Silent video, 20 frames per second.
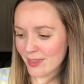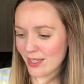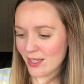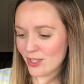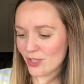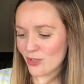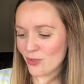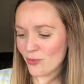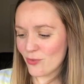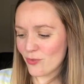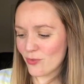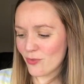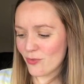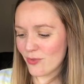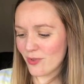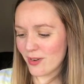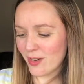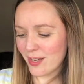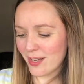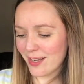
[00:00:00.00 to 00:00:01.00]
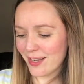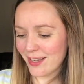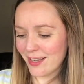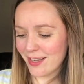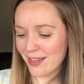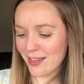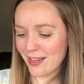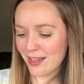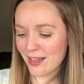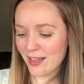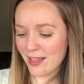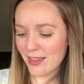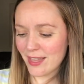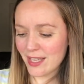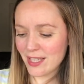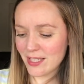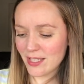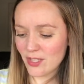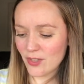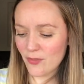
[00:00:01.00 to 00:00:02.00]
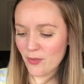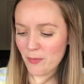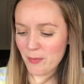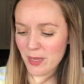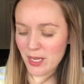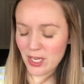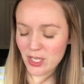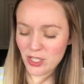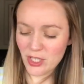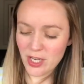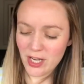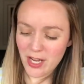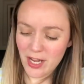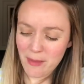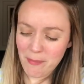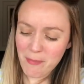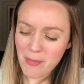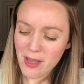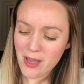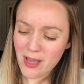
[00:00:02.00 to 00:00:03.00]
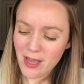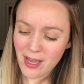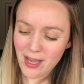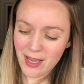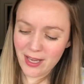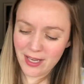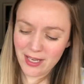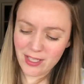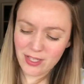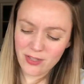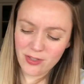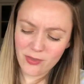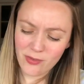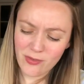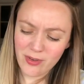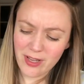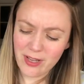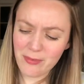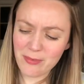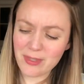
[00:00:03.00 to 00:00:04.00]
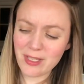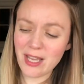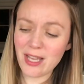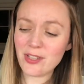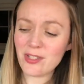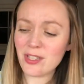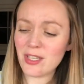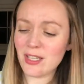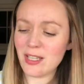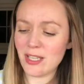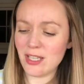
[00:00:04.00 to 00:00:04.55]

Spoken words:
So this is from H&M, and I saw it was actually in the